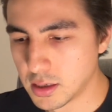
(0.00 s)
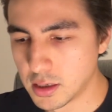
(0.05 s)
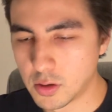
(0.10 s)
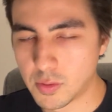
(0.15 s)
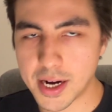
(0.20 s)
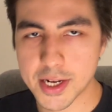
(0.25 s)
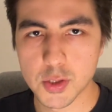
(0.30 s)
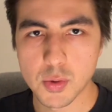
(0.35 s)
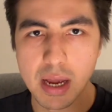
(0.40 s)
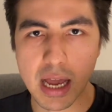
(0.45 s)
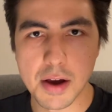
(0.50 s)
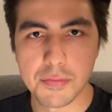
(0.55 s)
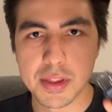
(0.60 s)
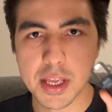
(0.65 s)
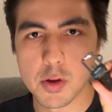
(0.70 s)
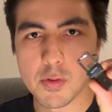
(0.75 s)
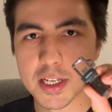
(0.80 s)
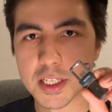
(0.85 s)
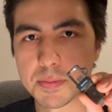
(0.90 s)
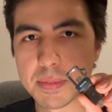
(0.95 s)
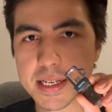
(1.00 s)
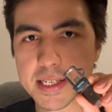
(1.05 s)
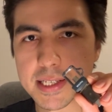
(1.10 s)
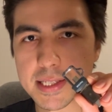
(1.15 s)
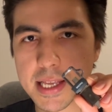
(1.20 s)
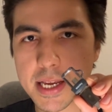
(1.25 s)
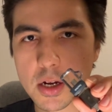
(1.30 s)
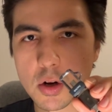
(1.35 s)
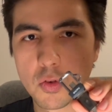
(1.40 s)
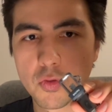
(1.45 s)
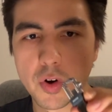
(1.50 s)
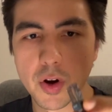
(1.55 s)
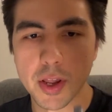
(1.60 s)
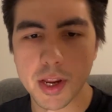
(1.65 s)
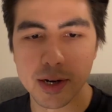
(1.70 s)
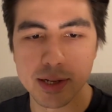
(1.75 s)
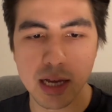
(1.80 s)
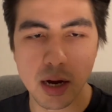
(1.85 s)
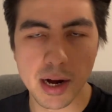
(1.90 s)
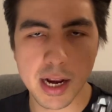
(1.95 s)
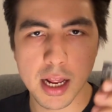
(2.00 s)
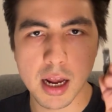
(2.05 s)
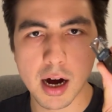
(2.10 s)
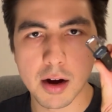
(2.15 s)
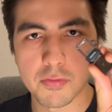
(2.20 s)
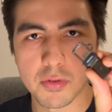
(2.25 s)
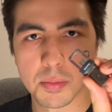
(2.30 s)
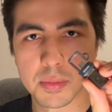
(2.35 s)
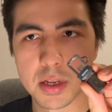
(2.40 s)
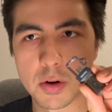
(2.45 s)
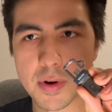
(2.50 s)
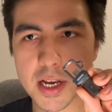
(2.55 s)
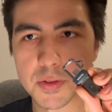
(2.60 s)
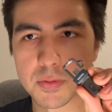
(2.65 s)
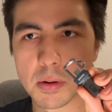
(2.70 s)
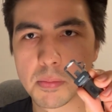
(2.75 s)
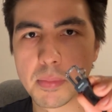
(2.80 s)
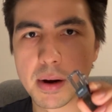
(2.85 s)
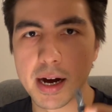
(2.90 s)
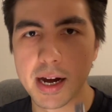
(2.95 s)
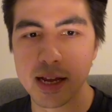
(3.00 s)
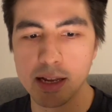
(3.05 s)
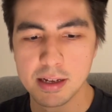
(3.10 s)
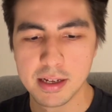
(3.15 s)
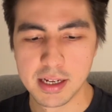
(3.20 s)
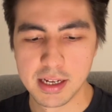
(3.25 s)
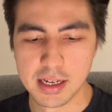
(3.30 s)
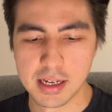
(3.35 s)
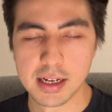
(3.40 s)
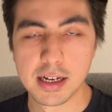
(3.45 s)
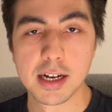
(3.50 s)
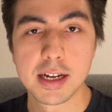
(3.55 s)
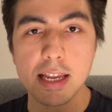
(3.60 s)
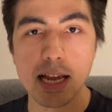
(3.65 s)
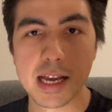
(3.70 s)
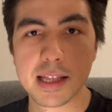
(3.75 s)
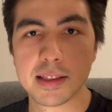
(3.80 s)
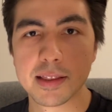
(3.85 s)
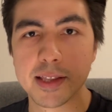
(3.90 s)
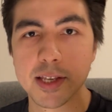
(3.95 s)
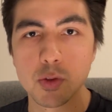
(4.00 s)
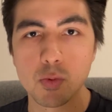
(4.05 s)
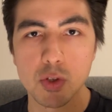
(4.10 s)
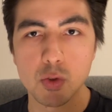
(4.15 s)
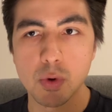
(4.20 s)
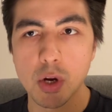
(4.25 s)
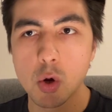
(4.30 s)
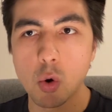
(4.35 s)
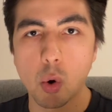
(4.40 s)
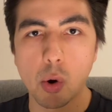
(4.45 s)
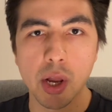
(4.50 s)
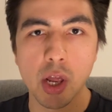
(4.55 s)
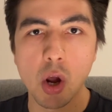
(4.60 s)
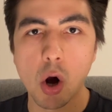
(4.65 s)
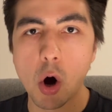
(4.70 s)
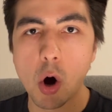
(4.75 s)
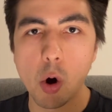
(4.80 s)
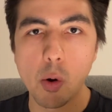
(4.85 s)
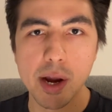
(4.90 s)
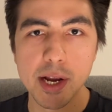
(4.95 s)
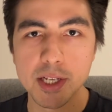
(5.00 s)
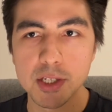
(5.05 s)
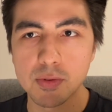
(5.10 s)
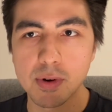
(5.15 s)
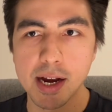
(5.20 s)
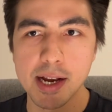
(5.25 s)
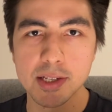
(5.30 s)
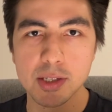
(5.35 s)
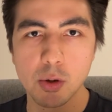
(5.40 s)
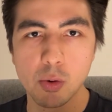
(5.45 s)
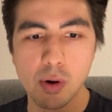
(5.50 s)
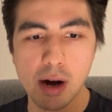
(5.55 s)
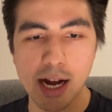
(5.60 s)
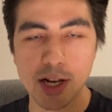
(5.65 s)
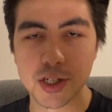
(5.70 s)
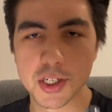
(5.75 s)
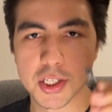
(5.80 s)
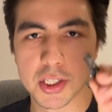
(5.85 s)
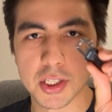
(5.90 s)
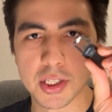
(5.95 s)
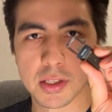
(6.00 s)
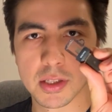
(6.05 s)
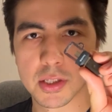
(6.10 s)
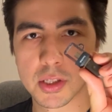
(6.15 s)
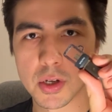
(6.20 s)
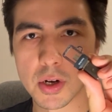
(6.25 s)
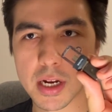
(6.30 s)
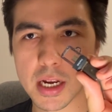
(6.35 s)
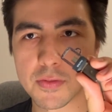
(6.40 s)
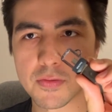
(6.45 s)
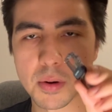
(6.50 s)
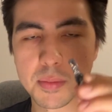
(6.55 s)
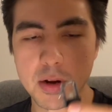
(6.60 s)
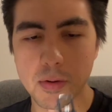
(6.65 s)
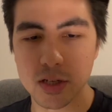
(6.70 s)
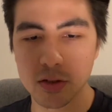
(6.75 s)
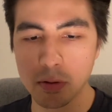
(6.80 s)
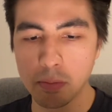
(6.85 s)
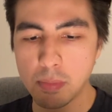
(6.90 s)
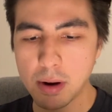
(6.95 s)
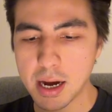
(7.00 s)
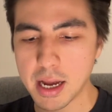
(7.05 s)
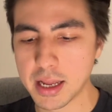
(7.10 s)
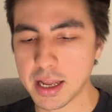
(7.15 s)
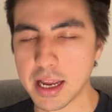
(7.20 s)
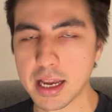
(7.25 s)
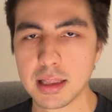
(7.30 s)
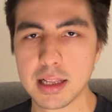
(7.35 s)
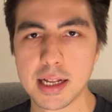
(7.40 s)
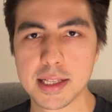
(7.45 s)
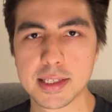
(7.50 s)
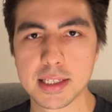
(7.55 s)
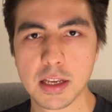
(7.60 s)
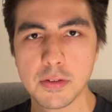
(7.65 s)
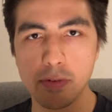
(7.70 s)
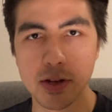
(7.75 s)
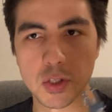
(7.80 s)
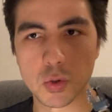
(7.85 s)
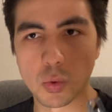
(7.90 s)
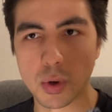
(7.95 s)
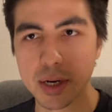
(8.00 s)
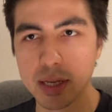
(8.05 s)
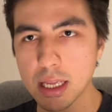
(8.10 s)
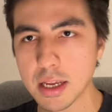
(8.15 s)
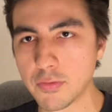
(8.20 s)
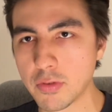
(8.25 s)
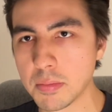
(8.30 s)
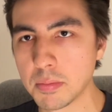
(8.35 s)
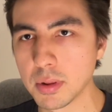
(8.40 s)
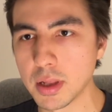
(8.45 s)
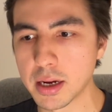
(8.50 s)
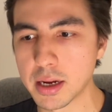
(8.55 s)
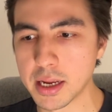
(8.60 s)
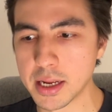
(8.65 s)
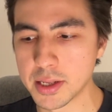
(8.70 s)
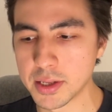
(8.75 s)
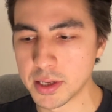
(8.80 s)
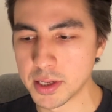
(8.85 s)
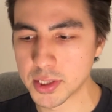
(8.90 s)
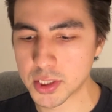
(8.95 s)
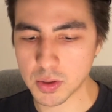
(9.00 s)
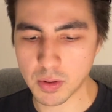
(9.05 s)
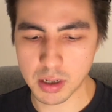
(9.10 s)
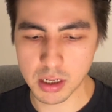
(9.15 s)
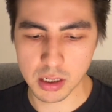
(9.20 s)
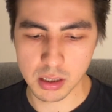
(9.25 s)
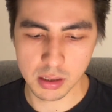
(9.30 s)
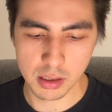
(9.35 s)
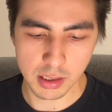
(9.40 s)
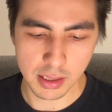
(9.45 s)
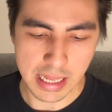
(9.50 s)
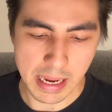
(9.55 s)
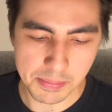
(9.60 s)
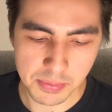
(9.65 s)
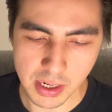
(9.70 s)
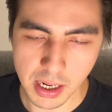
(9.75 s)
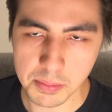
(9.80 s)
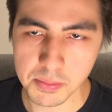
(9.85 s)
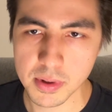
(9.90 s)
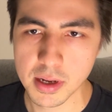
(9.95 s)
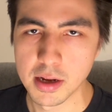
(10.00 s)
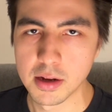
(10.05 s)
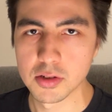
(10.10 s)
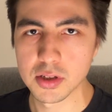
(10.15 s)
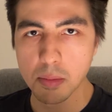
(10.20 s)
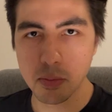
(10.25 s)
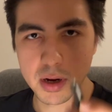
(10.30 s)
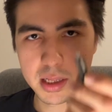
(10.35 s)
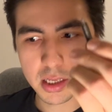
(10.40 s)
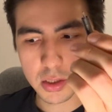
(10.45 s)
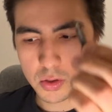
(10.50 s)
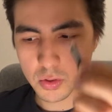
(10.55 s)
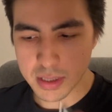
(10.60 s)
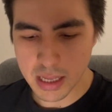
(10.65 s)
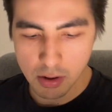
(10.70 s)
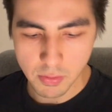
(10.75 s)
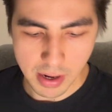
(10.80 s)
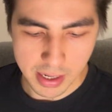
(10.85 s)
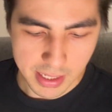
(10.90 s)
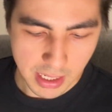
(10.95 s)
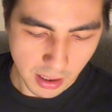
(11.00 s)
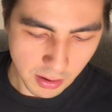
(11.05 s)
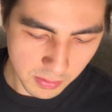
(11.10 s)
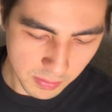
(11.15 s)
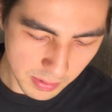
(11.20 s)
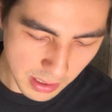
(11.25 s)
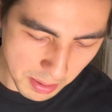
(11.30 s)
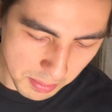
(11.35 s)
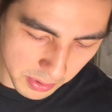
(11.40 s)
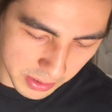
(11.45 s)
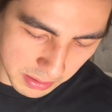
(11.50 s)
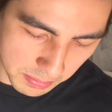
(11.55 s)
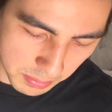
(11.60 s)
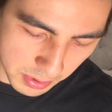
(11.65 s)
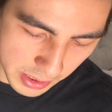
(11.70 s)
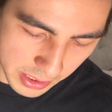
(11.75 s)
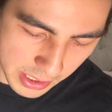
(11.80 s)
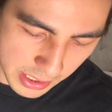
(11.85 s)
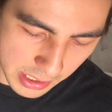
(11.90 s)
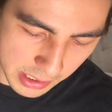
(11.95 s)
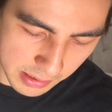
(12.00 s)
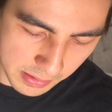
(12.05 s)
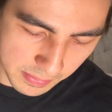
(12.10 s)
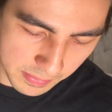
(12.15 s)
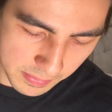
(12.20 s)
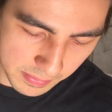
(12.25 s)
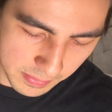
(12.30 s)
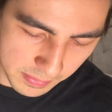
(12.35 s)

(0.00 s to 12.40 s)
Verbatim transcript: Right, so I have the USB stick over here that I got from the Raspberry Pi. Again, this was recording always, right? So I just took it from the Raspberry Pi and let's see if it's working if we plug in into our laptop. So I'm gonna do that right now. I'm gonna plug it in.